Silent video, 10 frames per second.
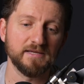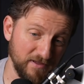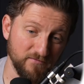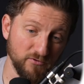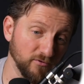
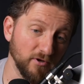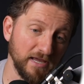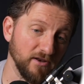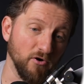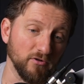if you look
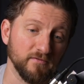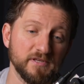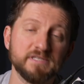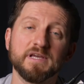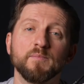at all of
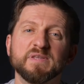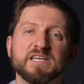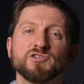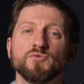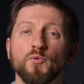these
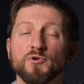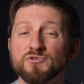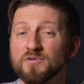compensation points,